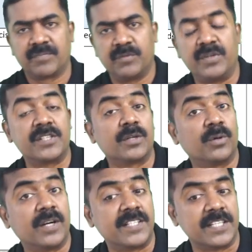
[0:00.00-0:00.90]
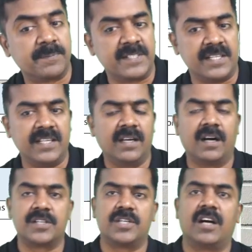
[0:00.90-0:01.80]
Fixed overheads especially
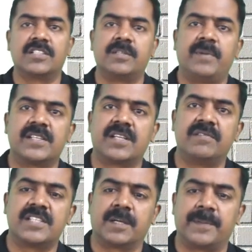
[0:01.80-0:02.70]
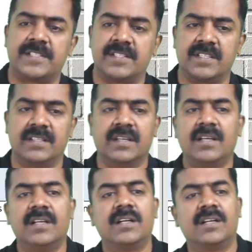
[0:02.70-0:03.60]
are charged based on which capacity?
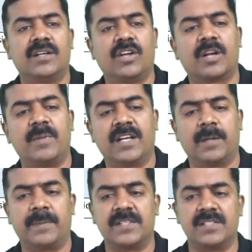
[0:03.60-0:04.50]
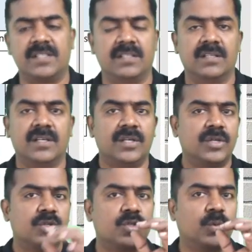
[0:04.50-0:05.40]
Normal capacity.
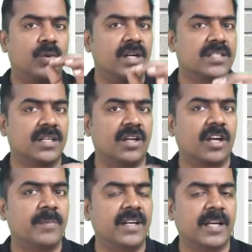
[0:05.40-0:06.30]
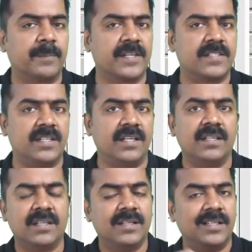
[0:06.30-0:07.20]
So what is a normal capacity?
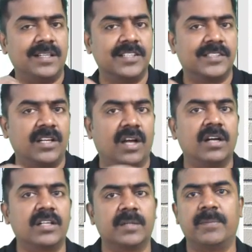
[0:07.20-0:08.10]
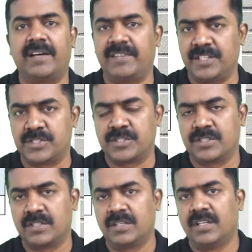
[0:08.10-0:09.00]
It is a long-term
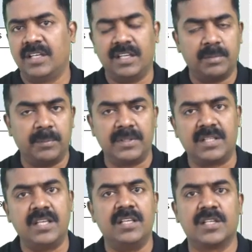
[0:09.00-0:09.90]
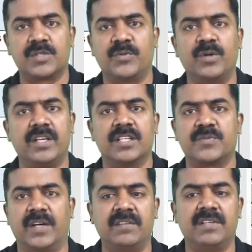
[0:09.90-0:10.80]
average. It may be 3 years, 4 years,
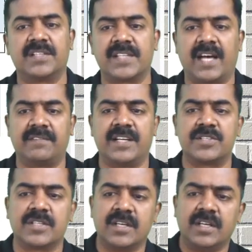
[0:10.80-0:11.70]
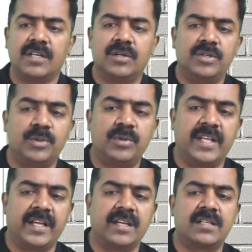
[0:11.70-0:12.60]
5 years average. You
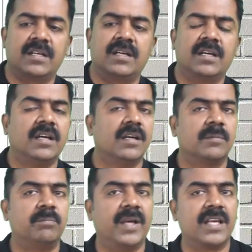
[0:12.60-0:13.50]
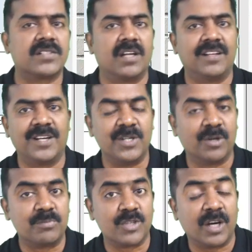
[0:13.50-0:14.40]
take it, based on that you
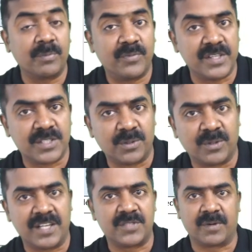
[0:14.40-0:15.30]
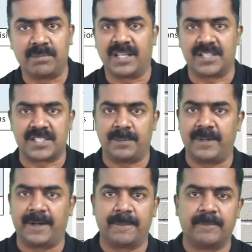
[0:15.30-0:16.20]
absorb fixed overheads from the
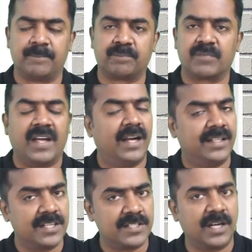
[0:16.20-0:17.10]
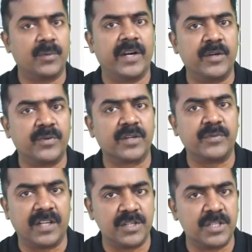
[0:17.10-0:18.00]
customer, and that is required for
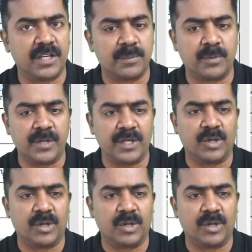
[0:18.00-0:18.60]
financial reporting